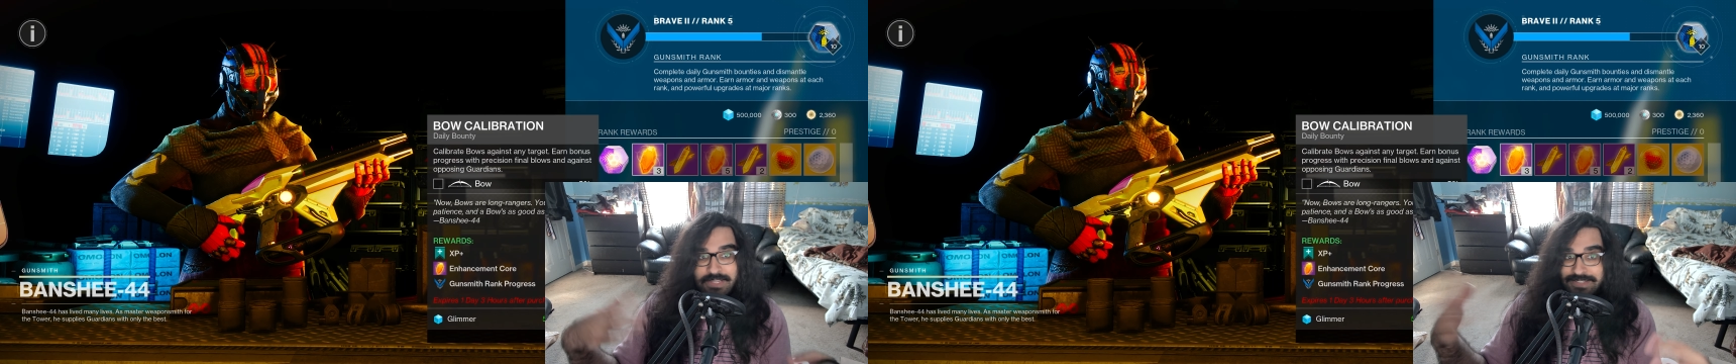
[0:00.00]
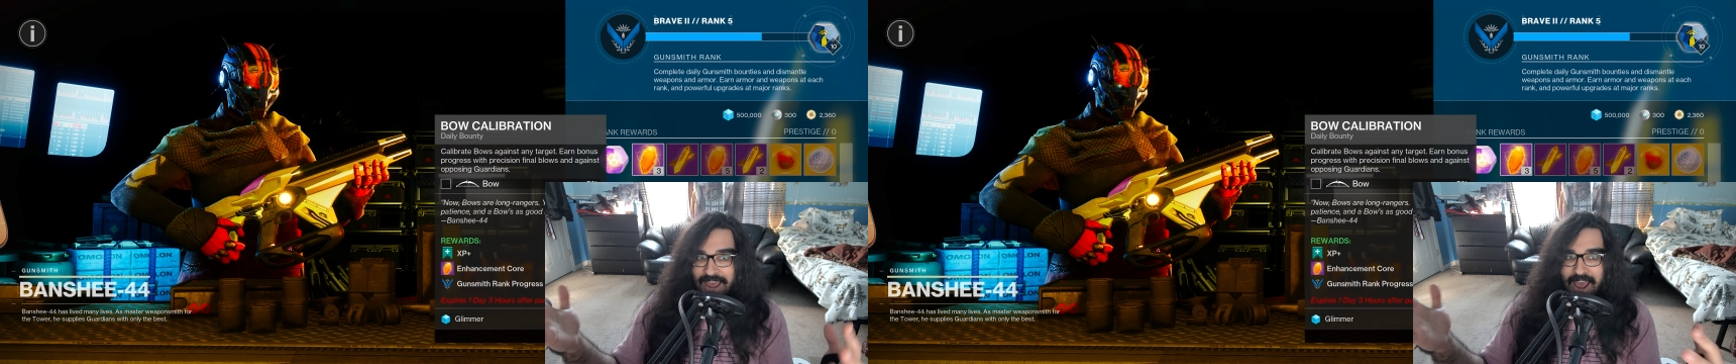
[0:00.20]

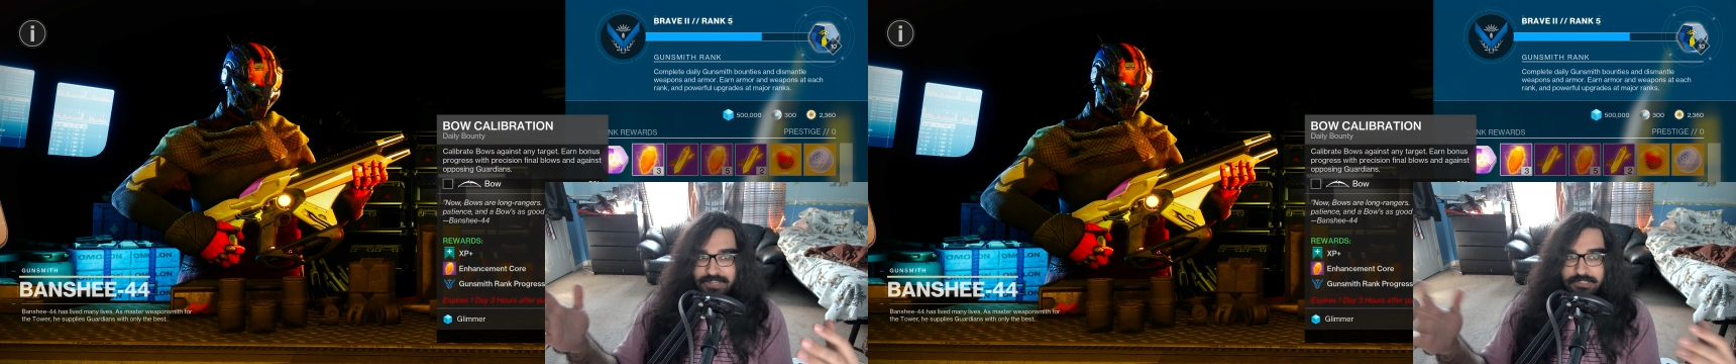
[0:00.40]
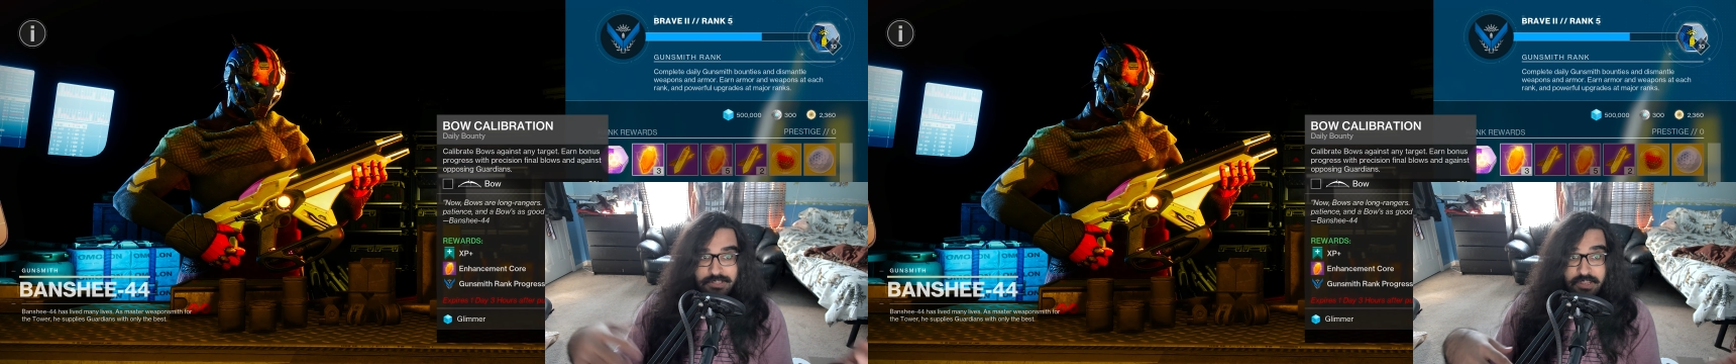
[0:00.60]

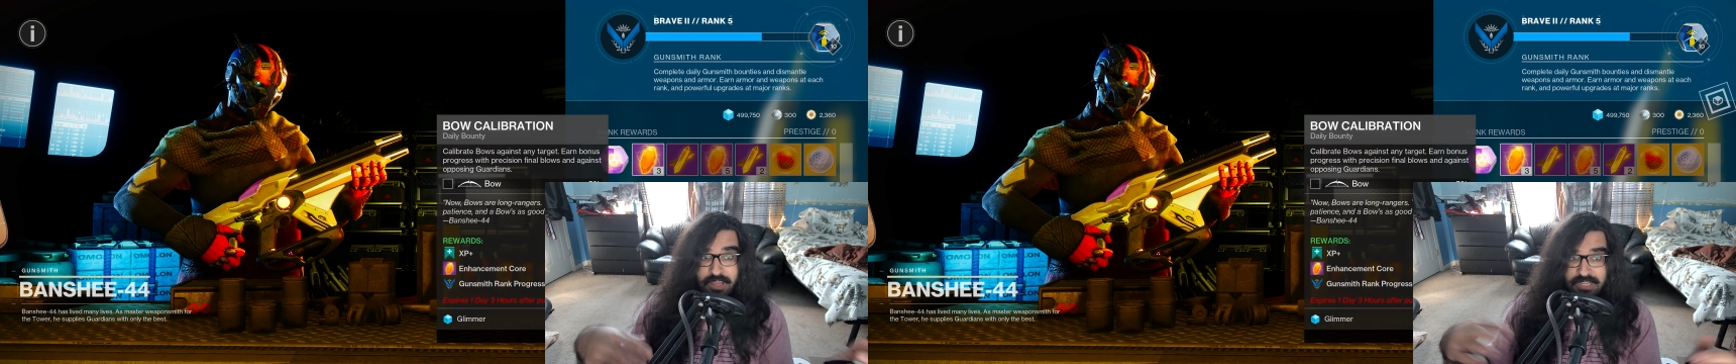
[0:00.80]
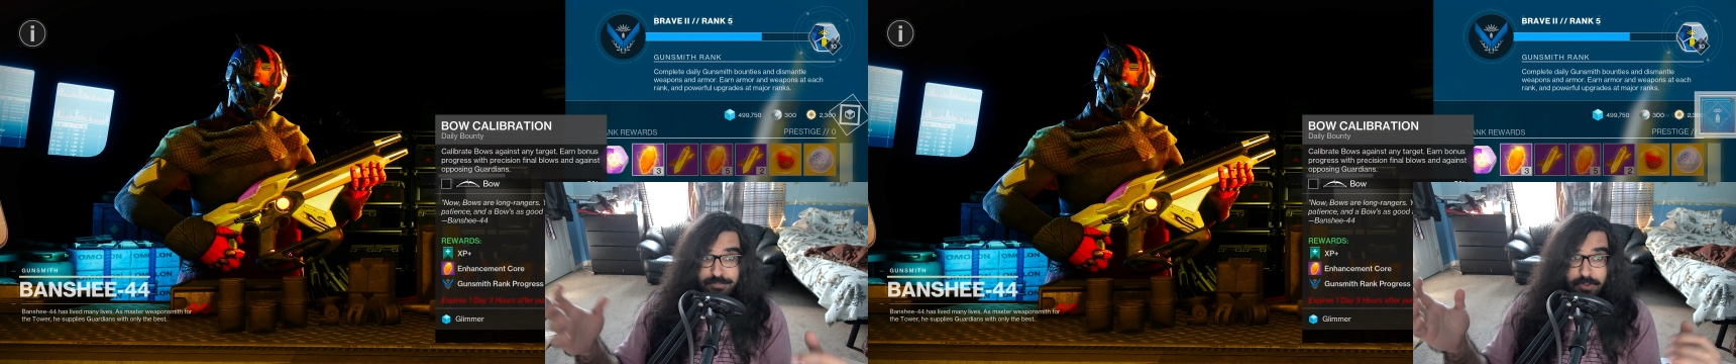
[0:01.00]
Tagged to the
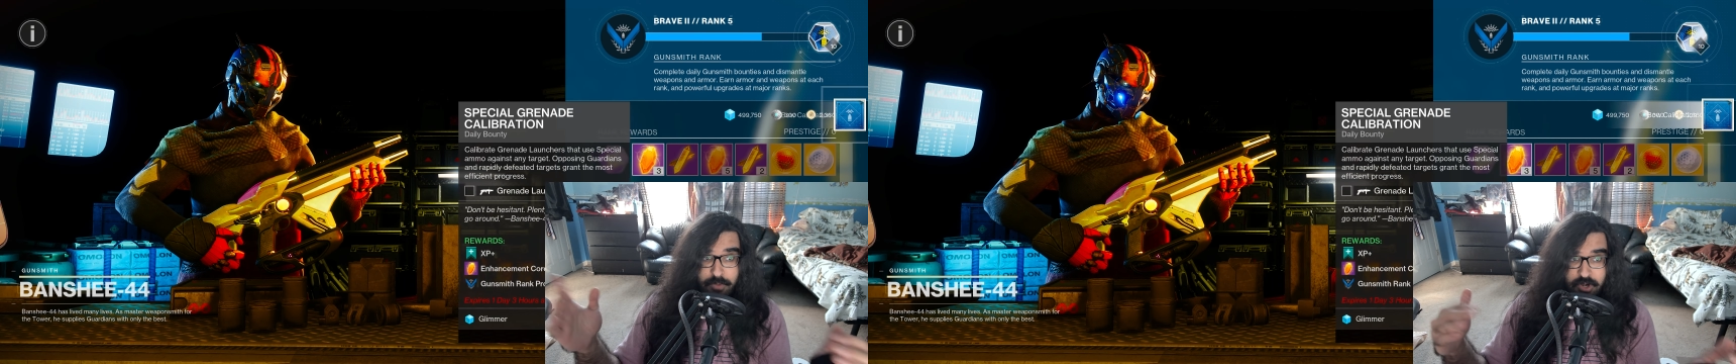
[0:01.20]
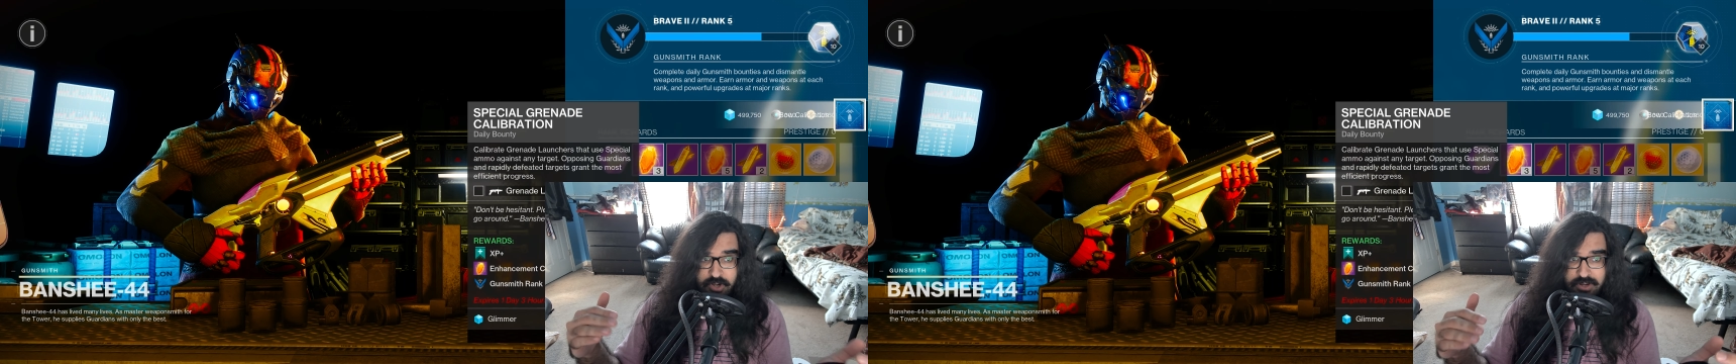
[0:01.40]
gunsmith
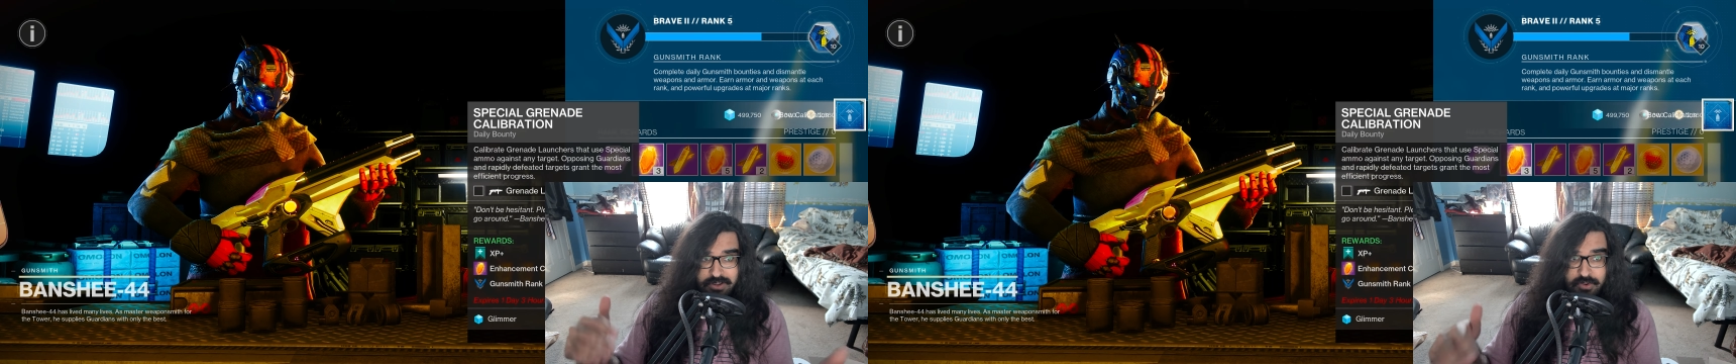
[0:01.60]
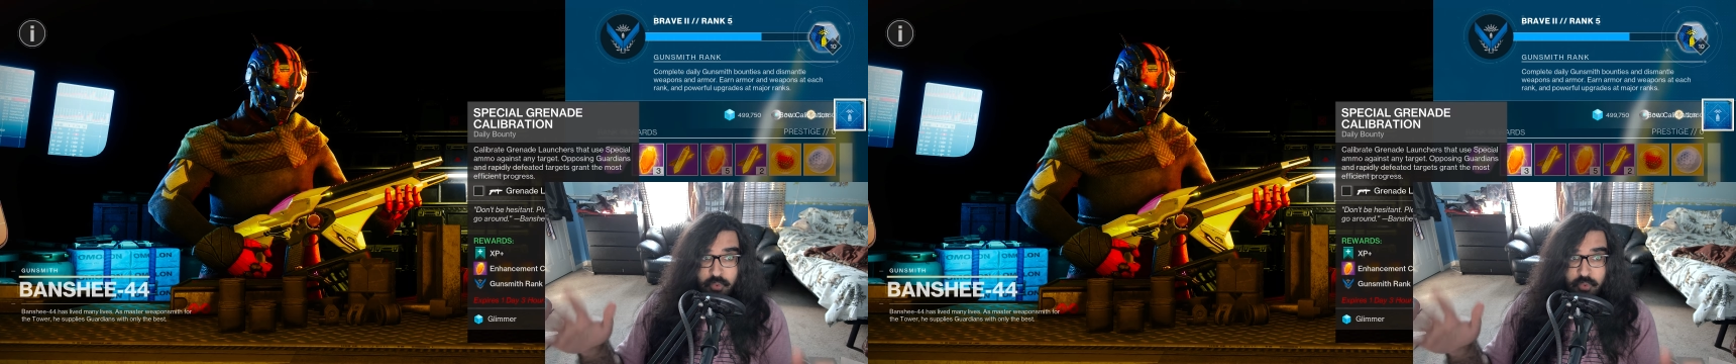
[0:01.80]
marker